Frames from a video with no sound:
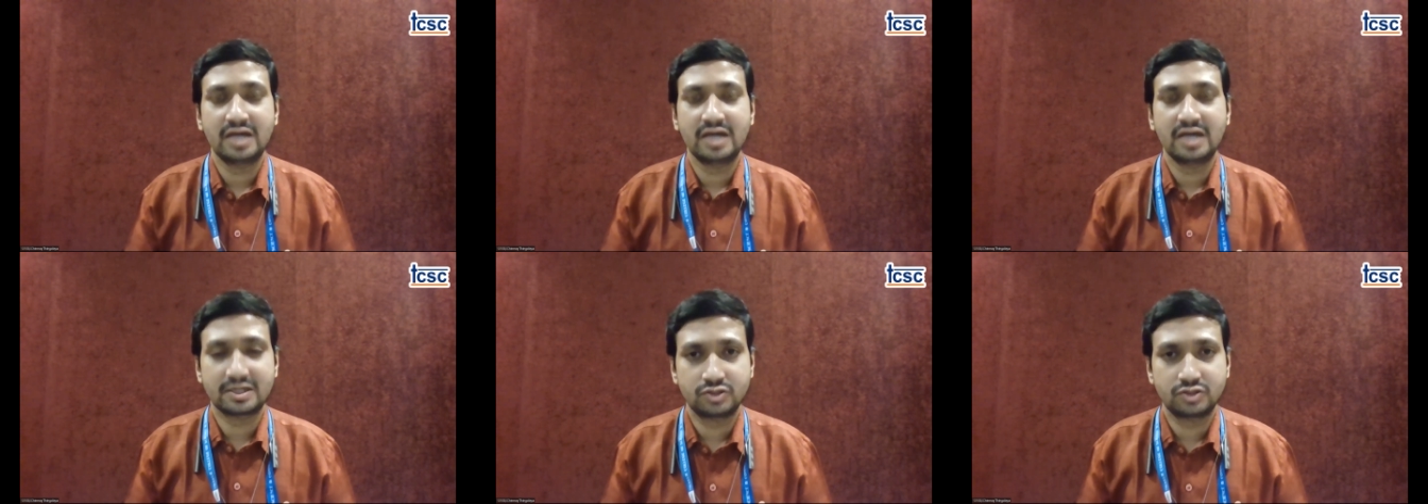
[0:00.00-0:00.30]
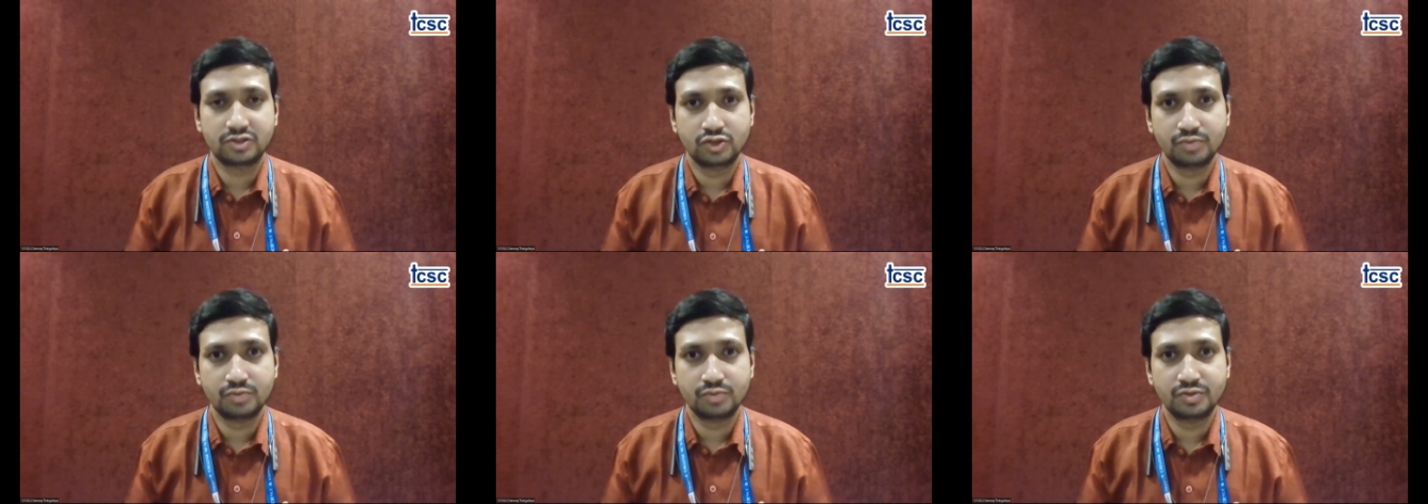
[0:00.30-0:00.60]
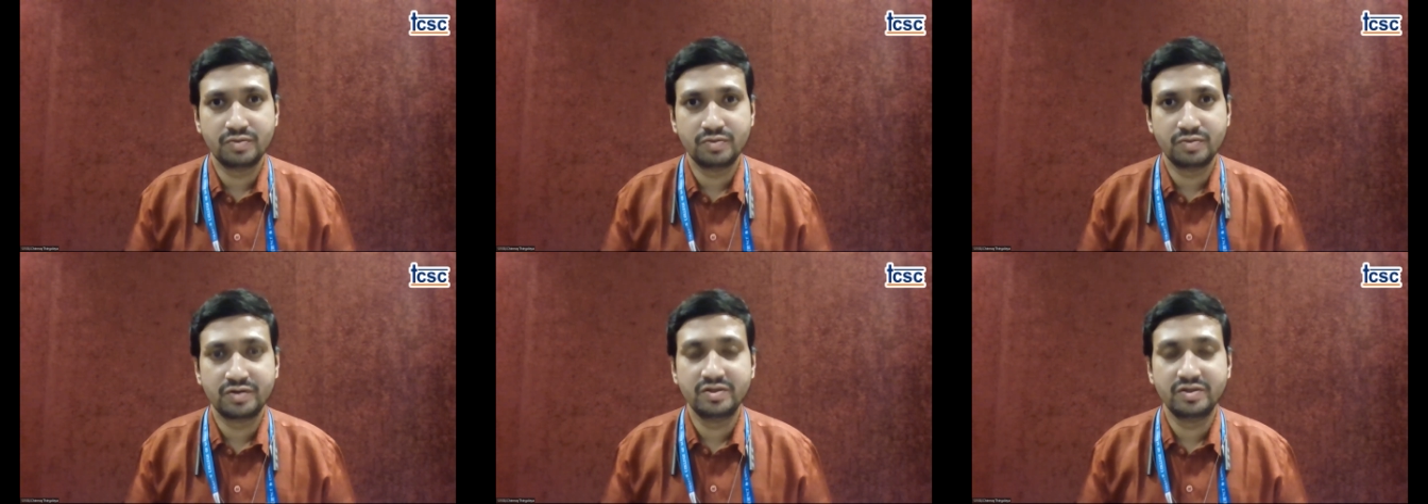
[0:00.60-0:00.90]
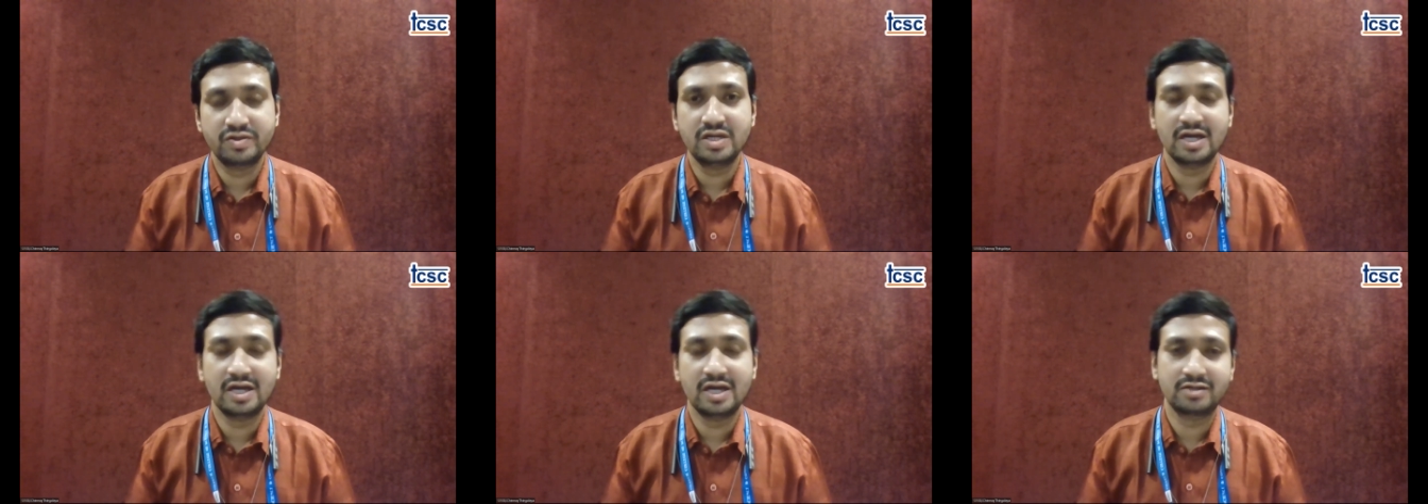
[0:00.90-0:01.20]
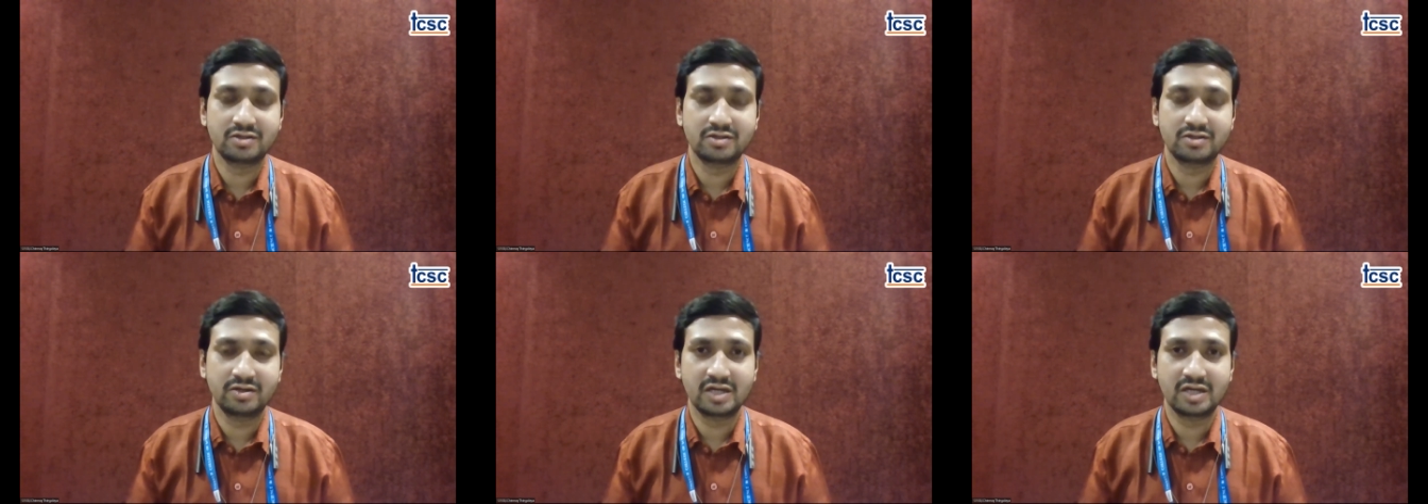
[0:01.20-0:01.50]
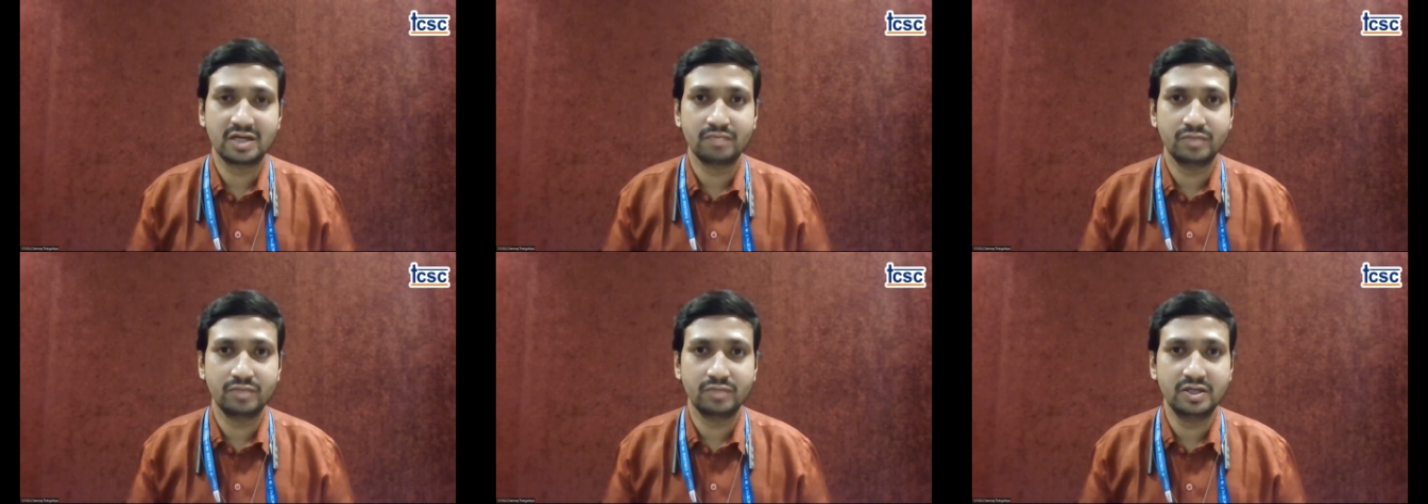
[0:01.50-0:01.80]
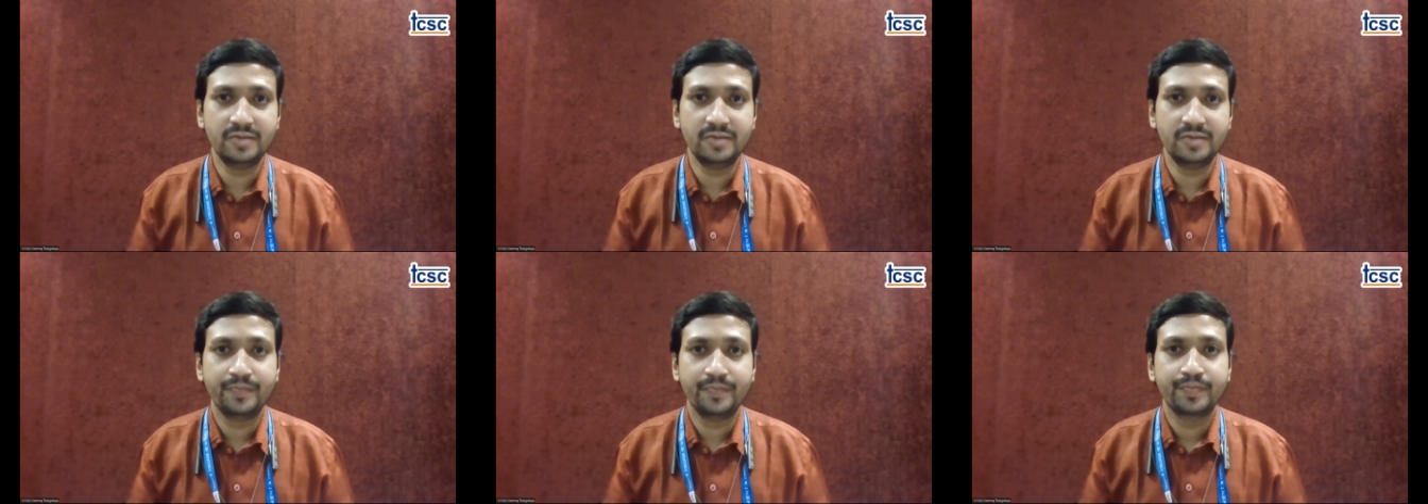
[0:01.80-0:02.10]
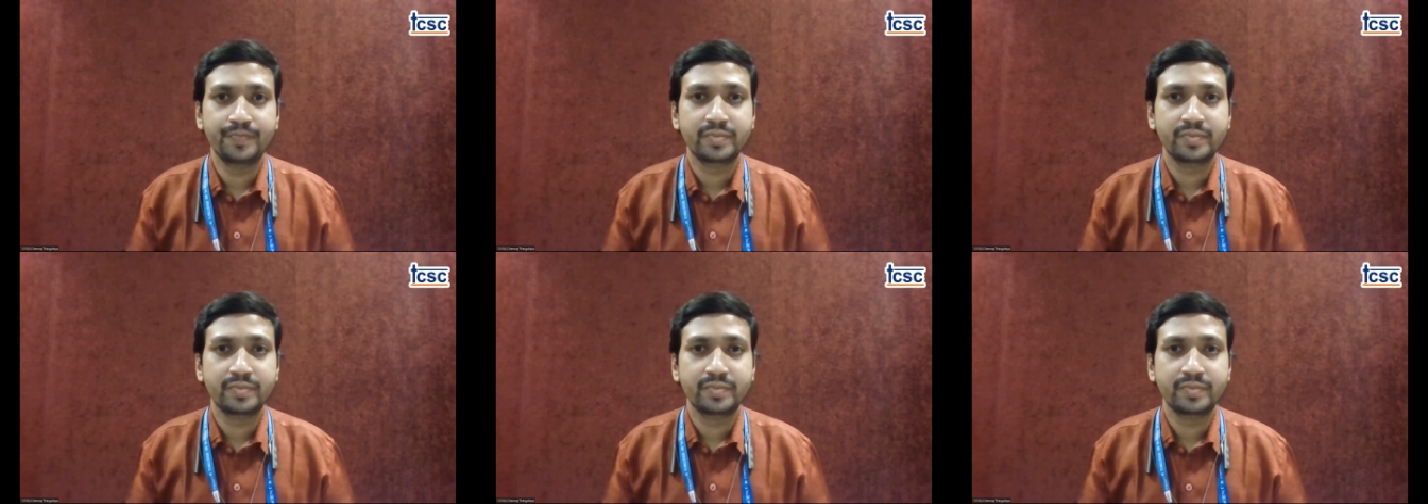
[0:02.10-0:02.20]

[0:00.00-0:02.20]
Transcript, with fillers: axis of symmetry and third can be the